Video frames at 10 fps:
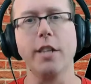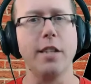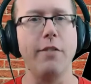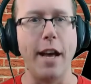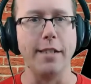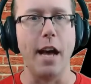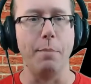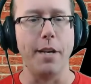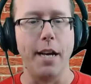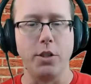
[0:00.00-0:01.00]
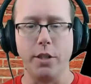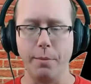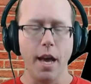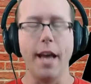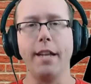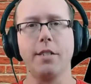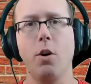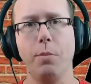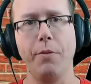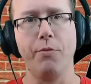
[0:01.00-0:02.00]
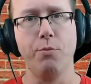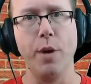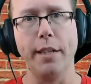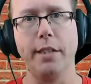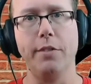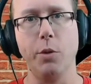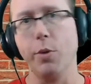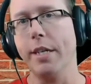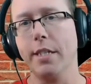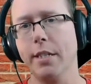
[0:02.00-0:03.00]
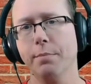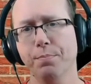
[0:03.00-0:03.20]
of stuff has happened actually, and it's all been relatively recent.